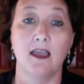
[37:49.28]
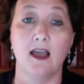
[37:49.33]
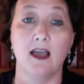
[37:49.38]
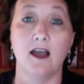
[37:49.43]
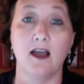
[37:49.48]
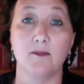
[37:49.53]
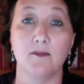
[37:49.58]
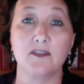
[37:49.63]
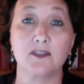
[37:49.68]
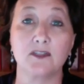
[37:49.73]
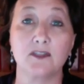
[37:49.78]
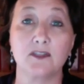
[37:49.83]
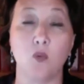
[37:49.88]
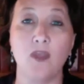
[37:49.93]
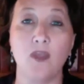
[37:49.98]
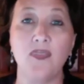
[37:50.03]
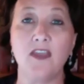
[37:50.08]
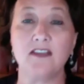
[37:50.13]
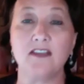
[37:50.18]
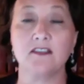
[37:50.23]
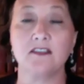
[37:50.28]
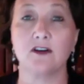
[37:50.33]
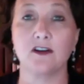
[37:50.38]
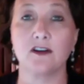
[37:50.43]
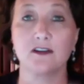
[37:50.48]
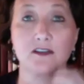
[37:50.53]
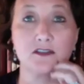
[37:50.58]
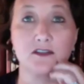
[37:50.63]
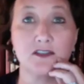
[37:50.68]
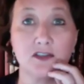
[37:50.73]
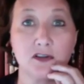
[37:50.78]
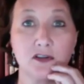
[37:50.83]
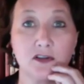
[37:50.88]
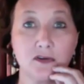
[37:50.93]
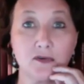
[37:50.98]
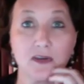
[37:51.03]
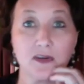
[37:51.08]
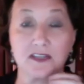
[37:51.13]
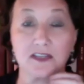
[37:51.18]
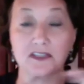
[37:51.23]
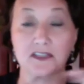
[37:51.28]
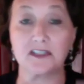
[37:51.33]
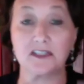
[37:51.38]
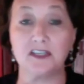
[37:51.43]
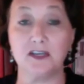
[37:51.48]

So what they started to do is